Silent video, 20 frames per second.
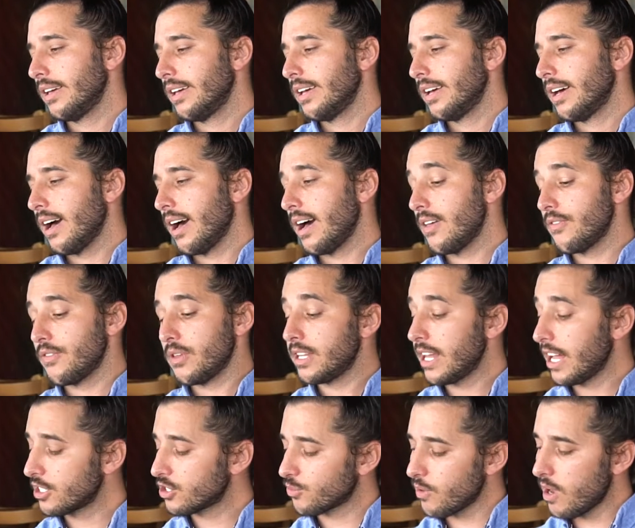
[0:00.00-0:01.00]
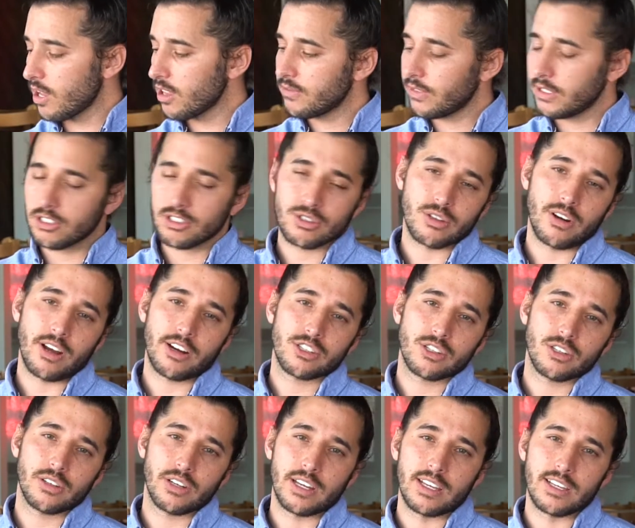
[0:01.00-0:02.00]
The next relevant
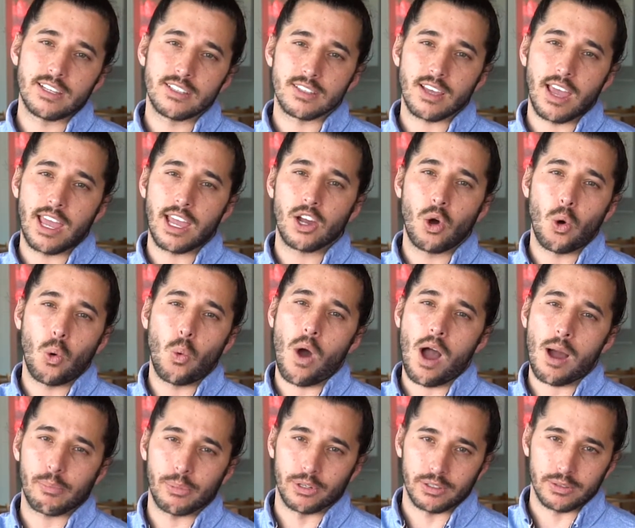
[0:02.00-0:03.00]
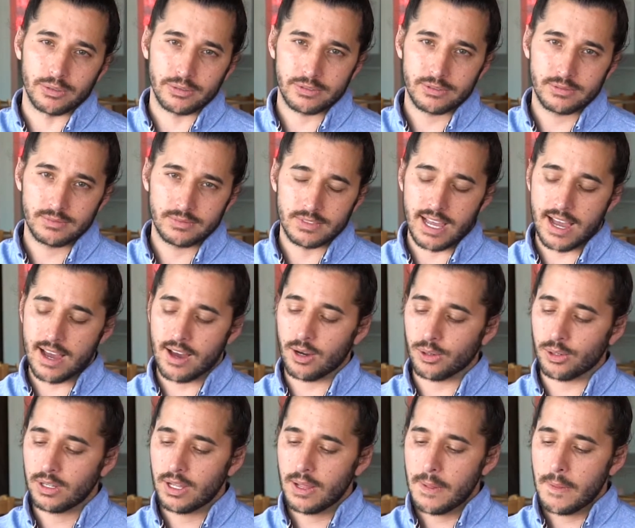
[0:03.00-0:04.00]
structure is a cooperative. Now,
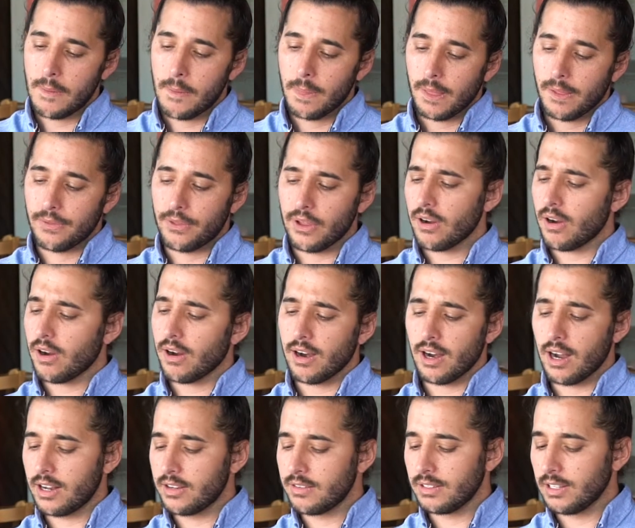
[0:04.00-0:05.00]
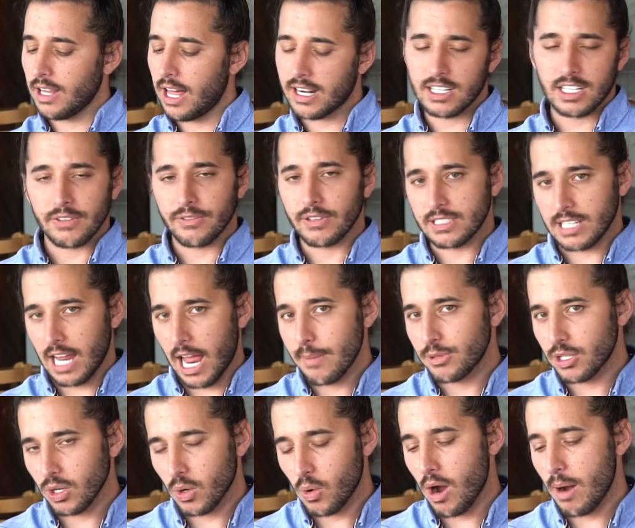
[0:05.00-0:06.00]
there are a lot of different types
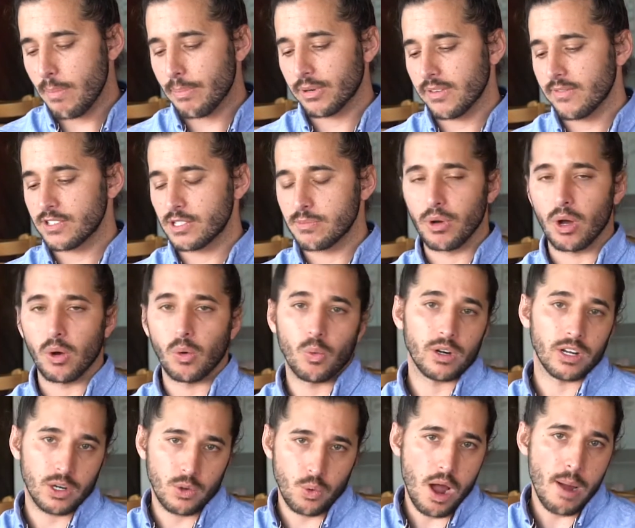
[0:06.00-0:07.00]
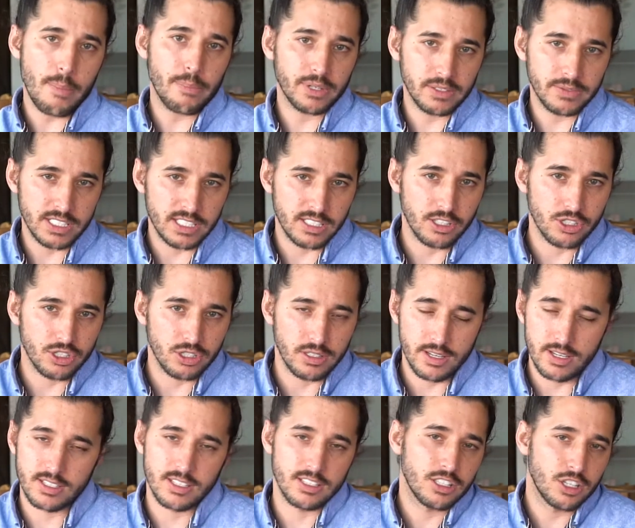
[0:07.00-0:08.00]
of cooperatives, but what a cooperative essentially
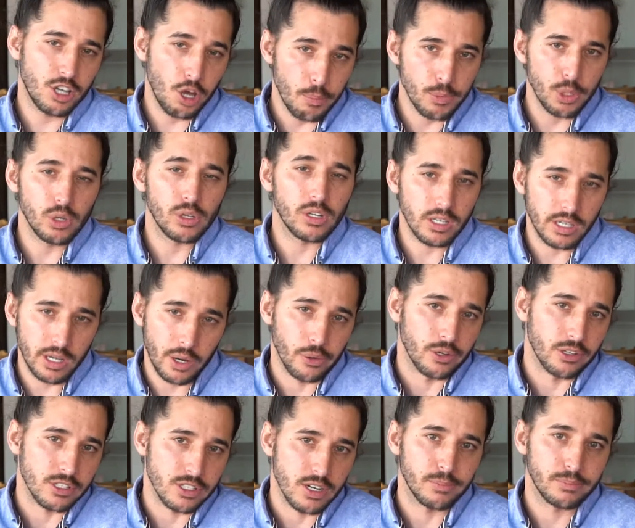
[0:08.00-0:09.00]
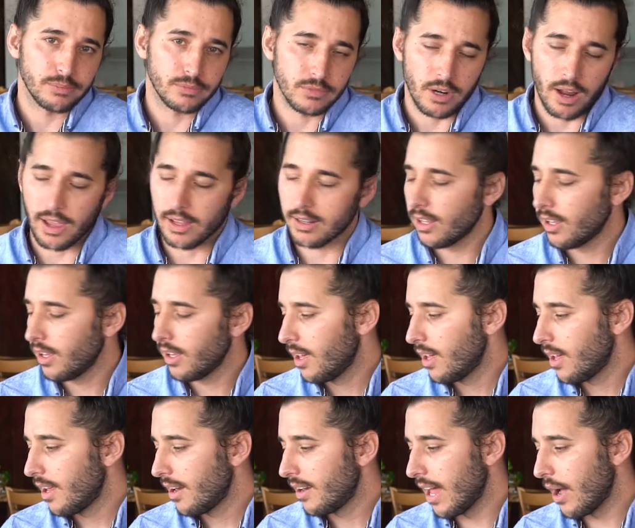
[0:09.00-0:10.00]
is, it's community ownership, right?
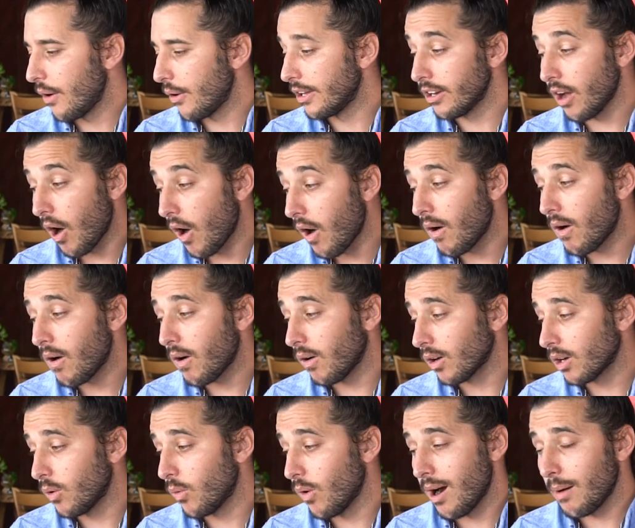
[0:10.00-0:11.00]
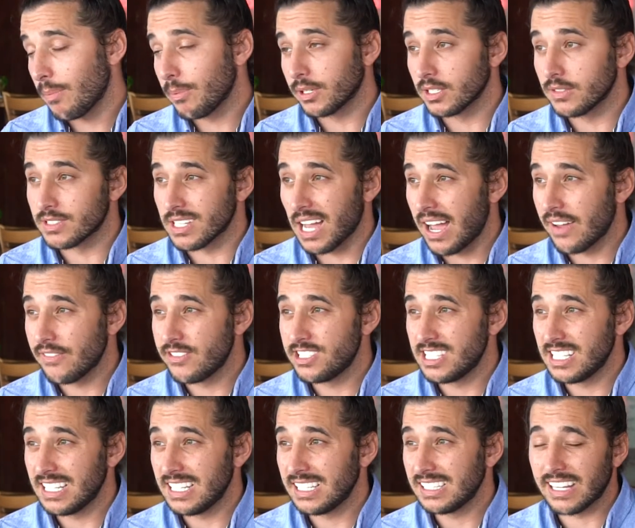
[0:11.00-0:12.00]
Now, in all cooperatives I've
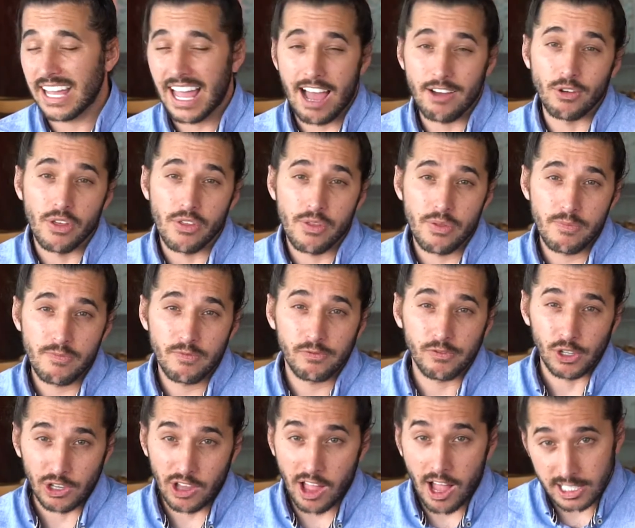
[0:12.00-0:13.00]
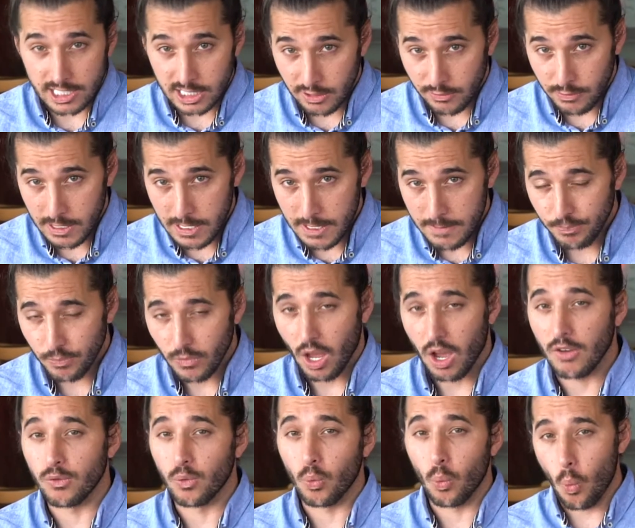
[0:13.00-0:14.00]
seen, they have a philosophy
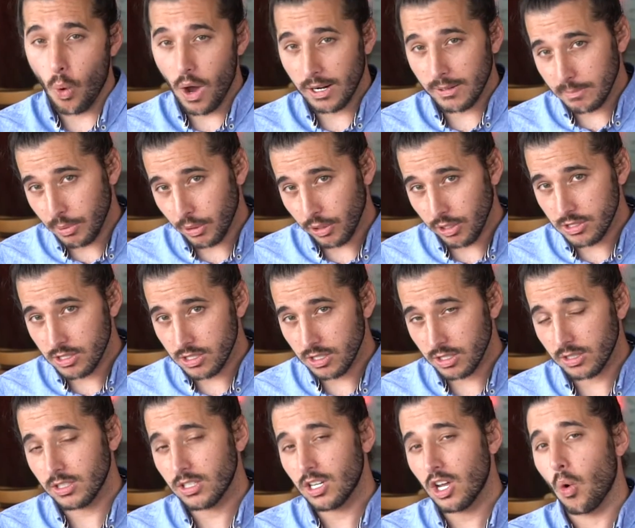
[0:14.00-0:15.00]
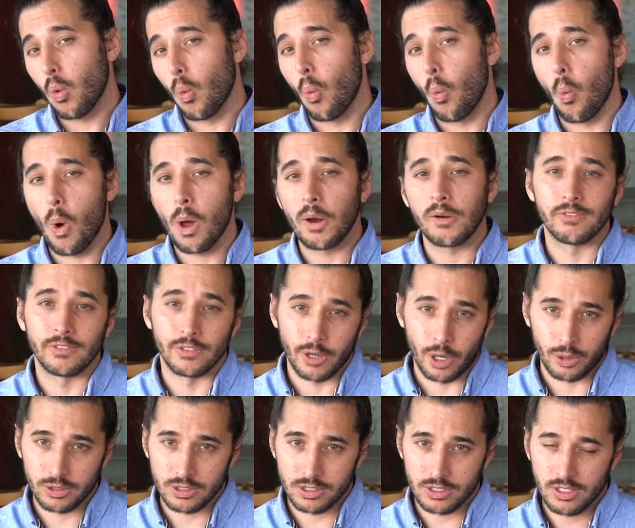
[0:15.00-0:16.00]
of one person, one
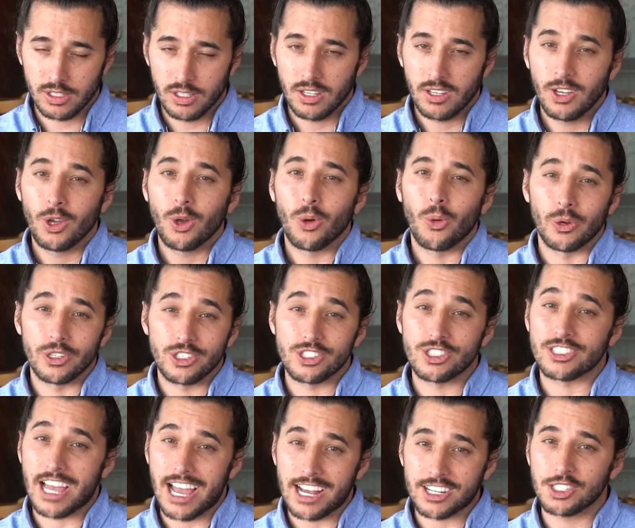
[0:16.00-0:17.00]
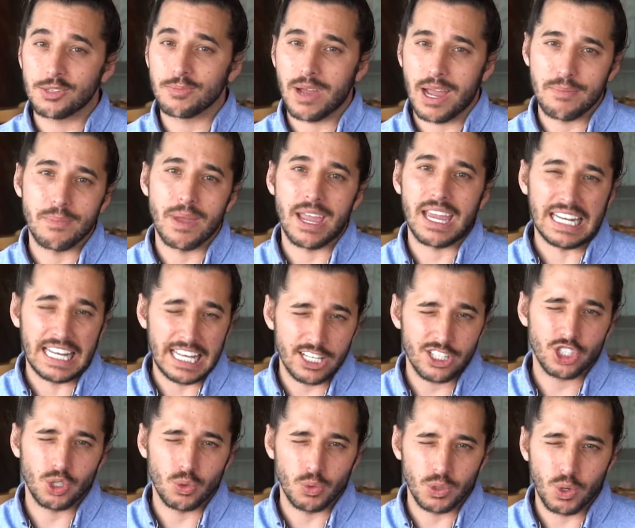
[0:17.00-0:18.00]
vote, which is actually my main
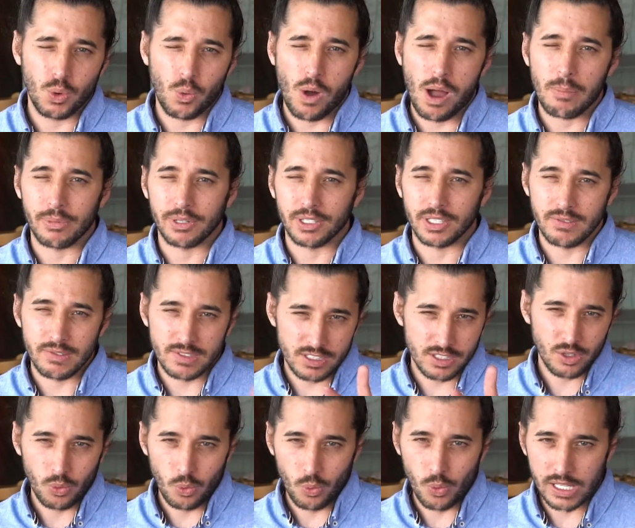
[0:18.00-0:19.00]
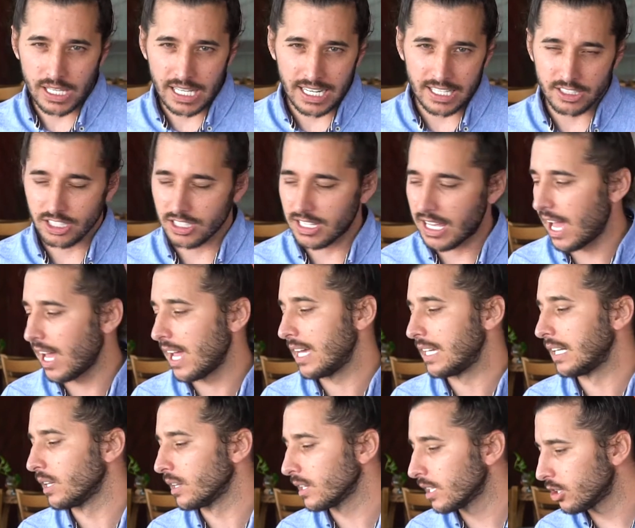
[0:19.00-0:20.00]
issue with cooperatives. We'll get into that in
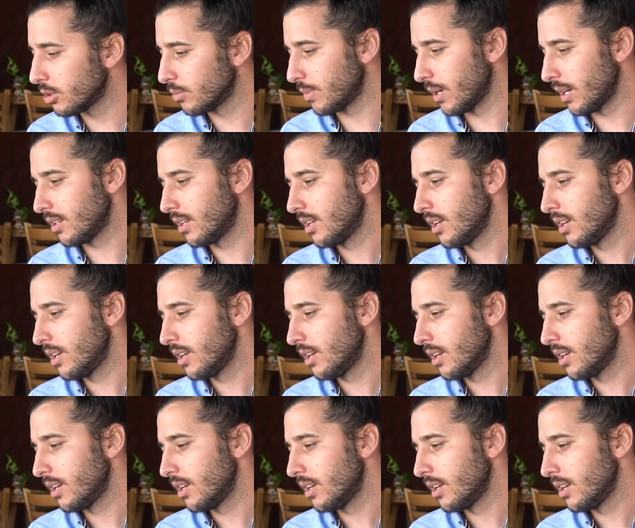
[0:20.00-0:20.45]
a little bit.